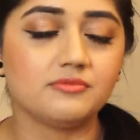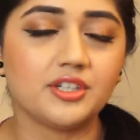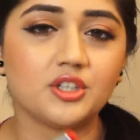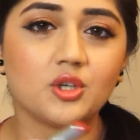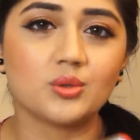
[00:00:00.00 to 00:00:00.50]

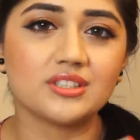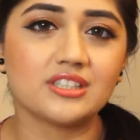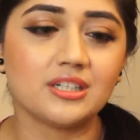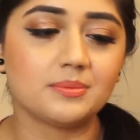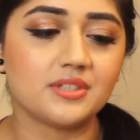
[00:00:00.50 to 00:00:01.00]
When you're closing
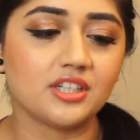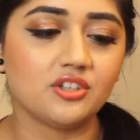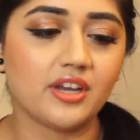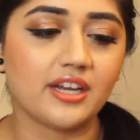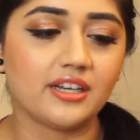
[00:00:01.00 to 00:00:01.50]
the lipstick,
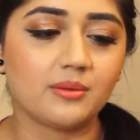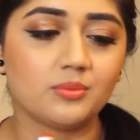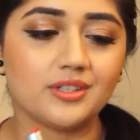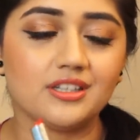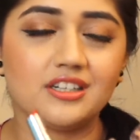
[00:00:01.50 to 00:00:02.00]
you end
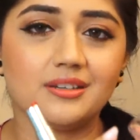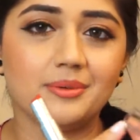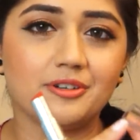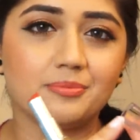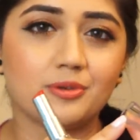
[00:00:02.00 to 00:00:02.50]
up with a little
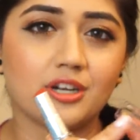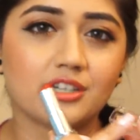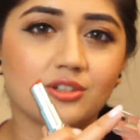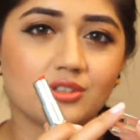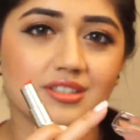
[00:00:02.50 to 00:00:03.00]
bit of
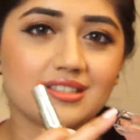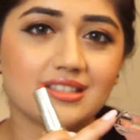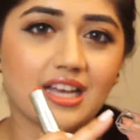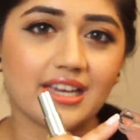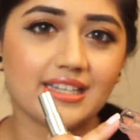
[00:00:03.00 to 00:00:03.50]
product on the
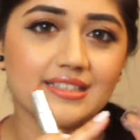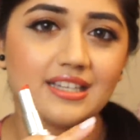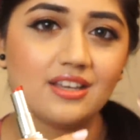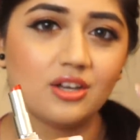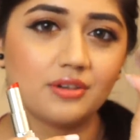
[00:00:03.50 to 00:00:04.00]

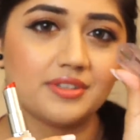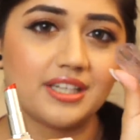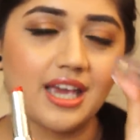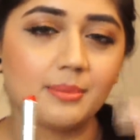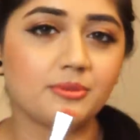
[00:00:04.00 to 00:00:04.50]
sides of the
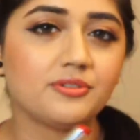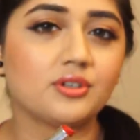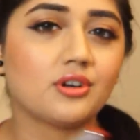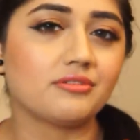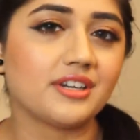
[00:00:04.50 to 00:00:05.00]
cap if you're
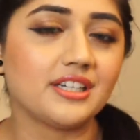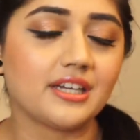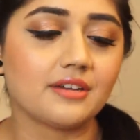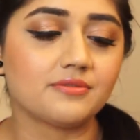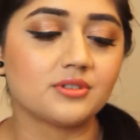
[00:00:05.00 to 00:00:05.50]
not very
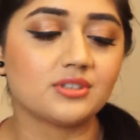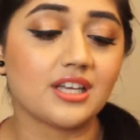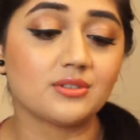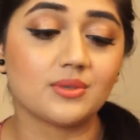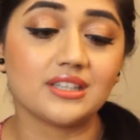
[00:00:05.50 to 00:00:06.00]
careful. So
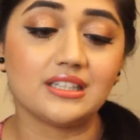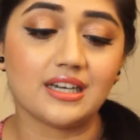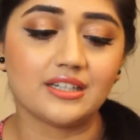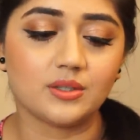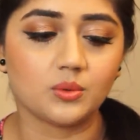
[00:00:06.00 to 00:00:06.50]
that's one thing
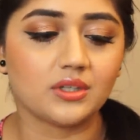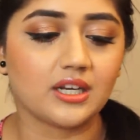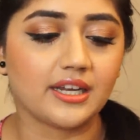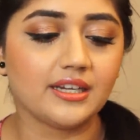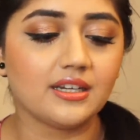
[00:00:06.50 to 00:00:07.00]
I don't
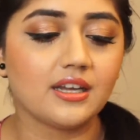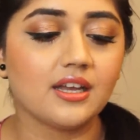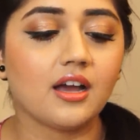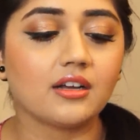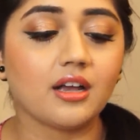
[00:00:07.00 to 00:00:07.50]
like.
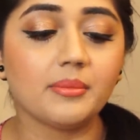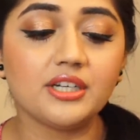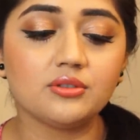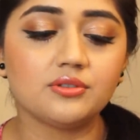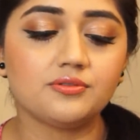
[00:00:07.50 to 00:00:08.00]

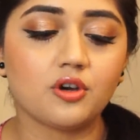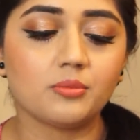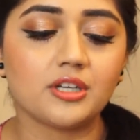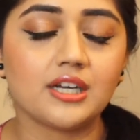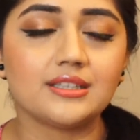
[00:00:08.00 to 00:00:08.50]
Coming to the
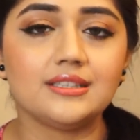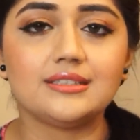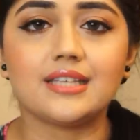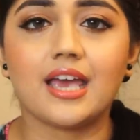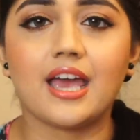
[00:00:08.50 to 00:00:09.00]
formula,
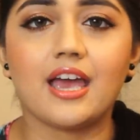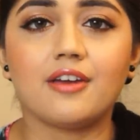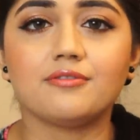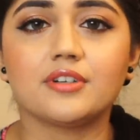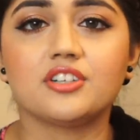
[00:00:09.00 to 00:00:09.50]
these
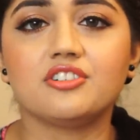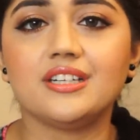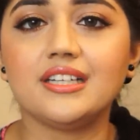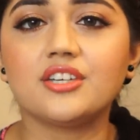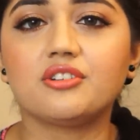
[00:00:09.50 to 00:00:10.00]
have a
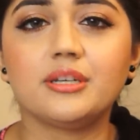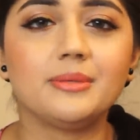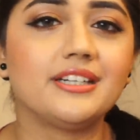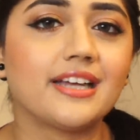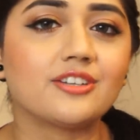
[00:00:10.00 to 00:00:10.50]
really
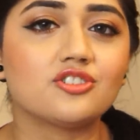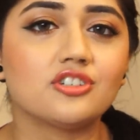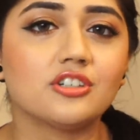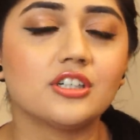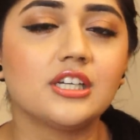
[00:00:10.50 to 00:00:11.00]
creamy
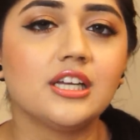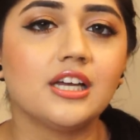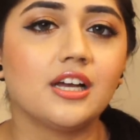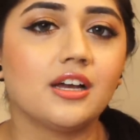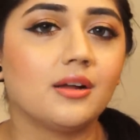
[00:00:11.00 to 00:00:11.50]
texture.
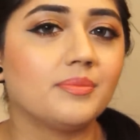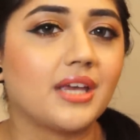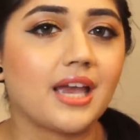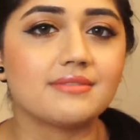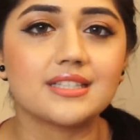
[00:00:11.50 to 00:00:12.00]

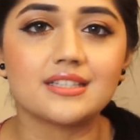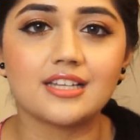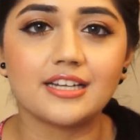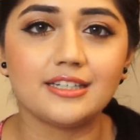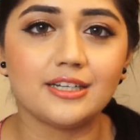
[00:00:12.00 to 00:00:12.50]
They have a
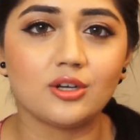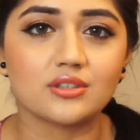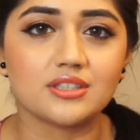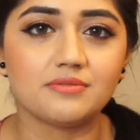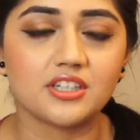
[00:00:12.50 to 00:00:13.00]
slightly
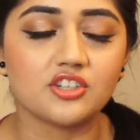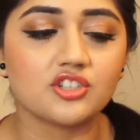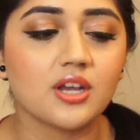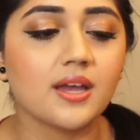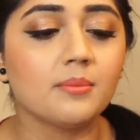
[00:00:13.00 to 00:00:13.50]
glossy
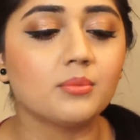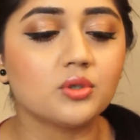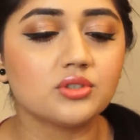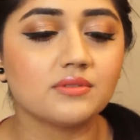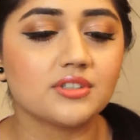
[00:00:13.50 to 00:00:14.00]
finish.
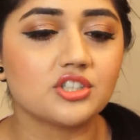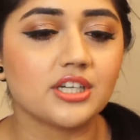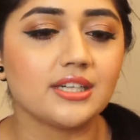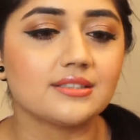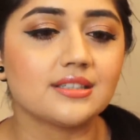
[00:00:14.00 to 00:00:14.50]
Most of the
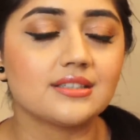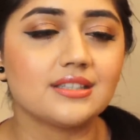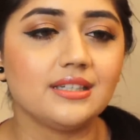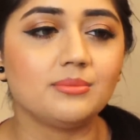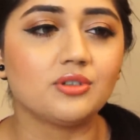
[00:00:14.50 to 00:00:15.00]
shades
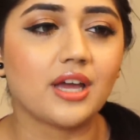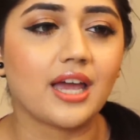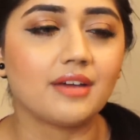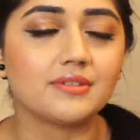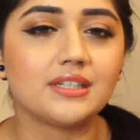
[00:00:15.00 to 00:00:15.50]
seem to
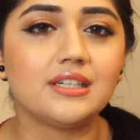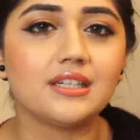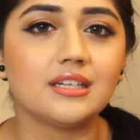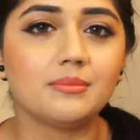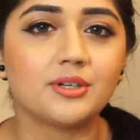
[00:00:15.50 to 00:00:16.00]
have a
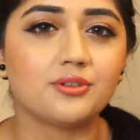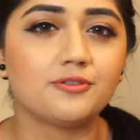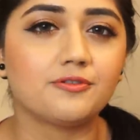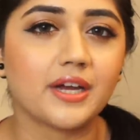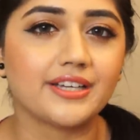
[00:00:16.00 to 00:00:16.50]
little bit of
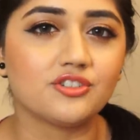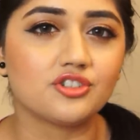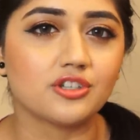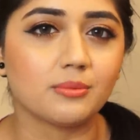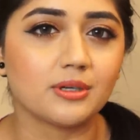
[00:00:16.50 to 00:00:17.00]
fine
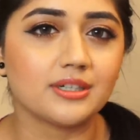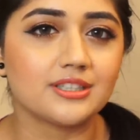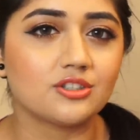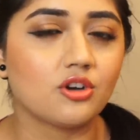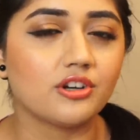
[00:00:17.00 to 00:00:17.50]
shimmer.
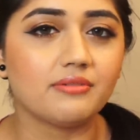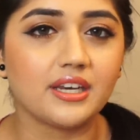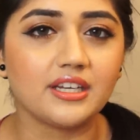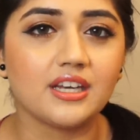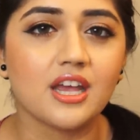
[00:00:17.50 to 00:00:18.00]
It's not a
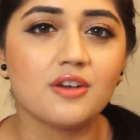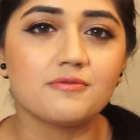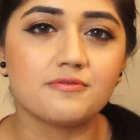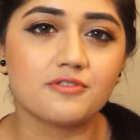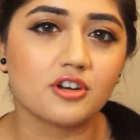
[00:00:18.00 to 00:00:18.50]
very
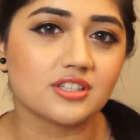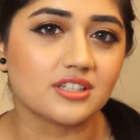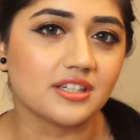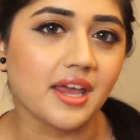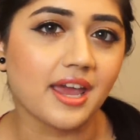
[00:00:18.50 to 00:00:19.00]

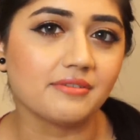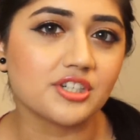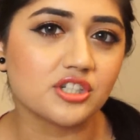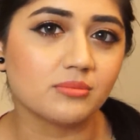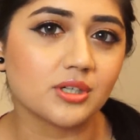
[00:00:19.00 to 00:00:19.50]
frosted,
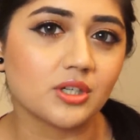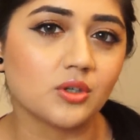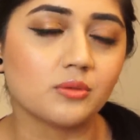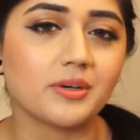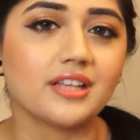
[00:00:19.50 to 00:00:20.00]
heavy shimmer
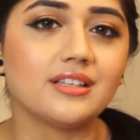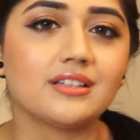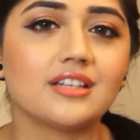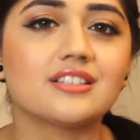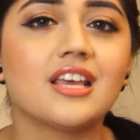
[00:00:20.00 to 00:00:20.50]
look, but I
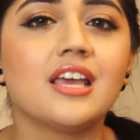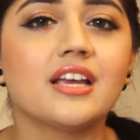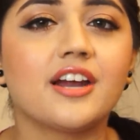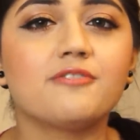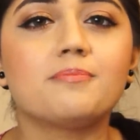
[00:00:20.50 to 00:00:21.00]
think that's
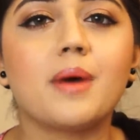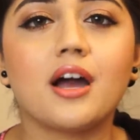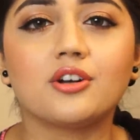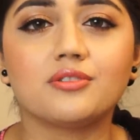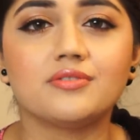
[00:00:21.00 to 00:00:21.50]
kind of
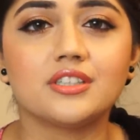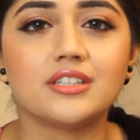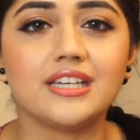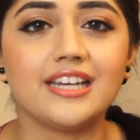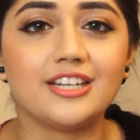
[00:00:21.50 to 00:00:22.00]
part of
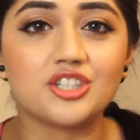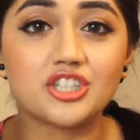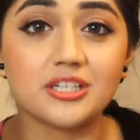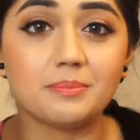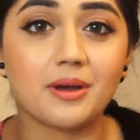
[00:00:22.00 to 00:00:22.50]
the
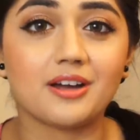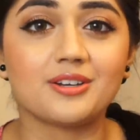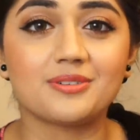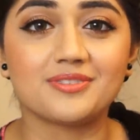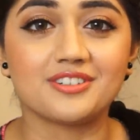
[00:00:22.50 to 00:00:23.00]
HD
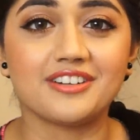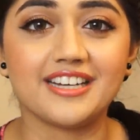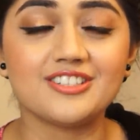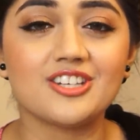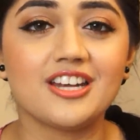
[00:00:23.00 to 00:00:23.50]
part of the
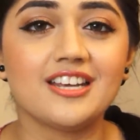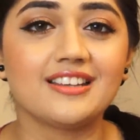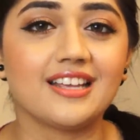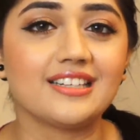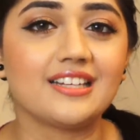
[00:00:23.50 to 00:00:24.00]
range,
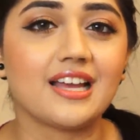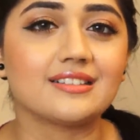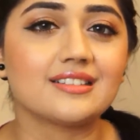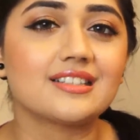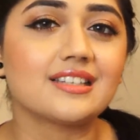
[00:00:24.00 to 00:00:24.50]
that it
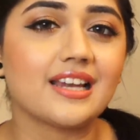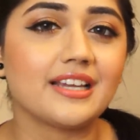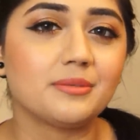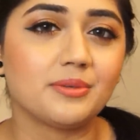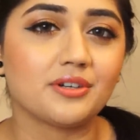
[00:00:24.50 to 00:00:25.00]
has a
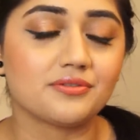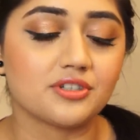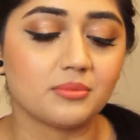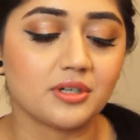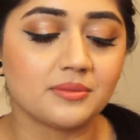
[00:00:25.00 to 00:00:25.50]
slight bit of
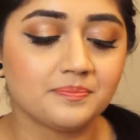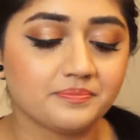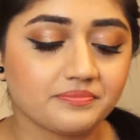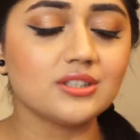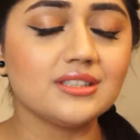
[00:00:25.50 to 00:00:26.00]
shimmer.
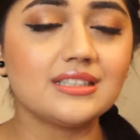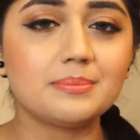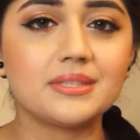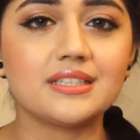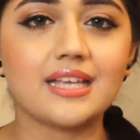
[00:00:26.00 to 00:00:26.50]
These
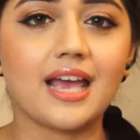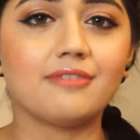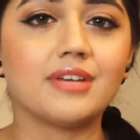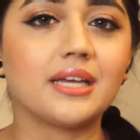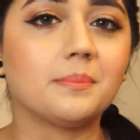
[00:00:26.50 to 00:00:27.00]
lipsticks
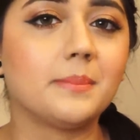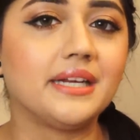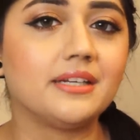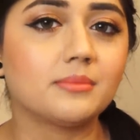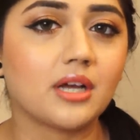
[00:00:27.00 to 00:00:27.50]
have like
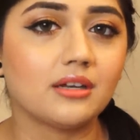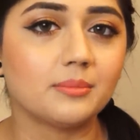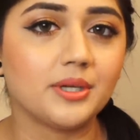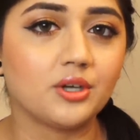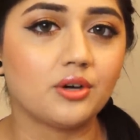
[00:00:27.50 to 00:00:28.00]
medium color
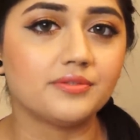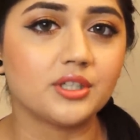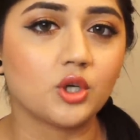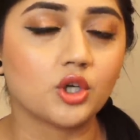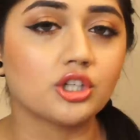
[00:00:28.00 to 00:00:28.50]
payoff.
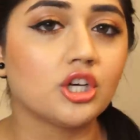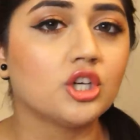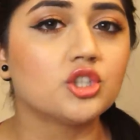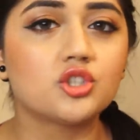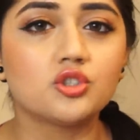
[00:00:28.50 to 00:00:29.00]
They're not
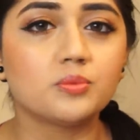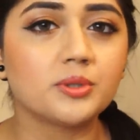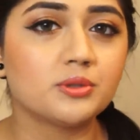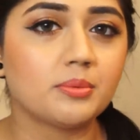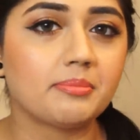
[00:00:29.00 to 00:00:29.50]

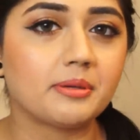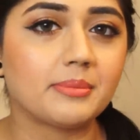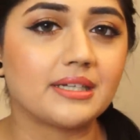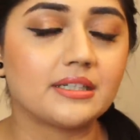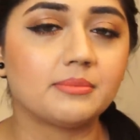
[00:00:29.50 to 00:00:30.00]
super duper
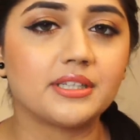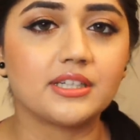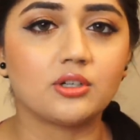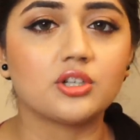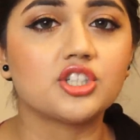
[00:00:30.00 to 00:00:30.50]
pigmented, but
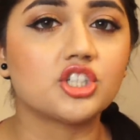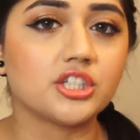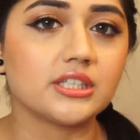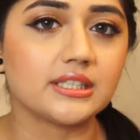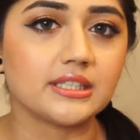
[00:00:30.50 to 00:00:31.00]
they're not
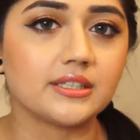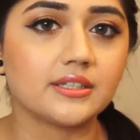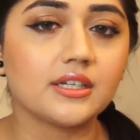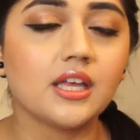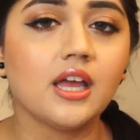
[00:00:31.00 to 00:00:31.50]
sheer either.